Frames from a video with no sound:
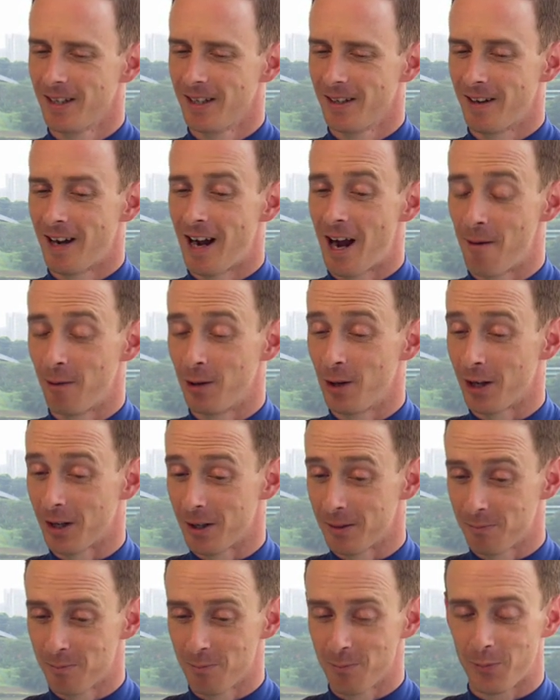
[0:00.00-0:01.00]
Well, like
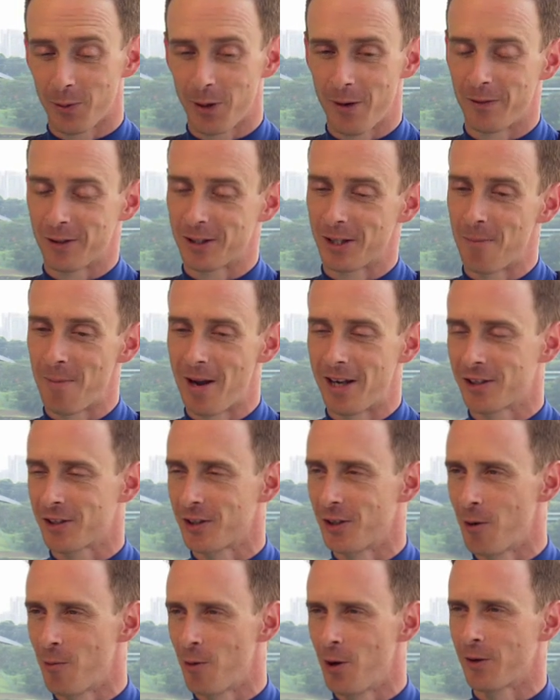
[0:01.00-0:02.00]
I previously
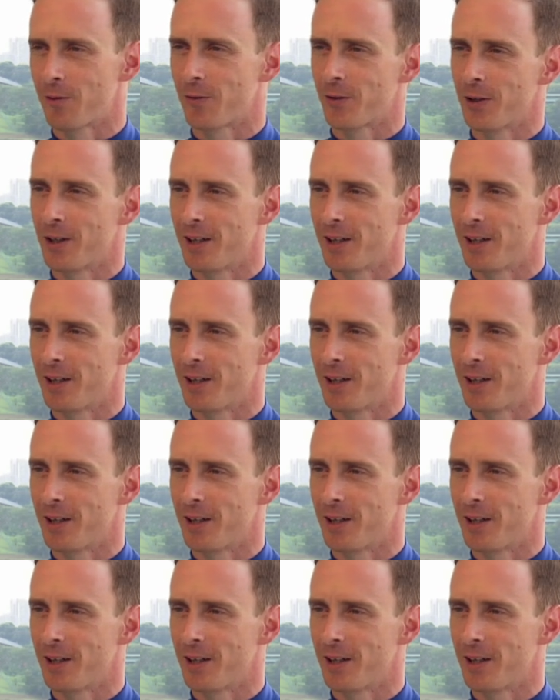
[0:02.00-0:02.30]
mentioned, I worked for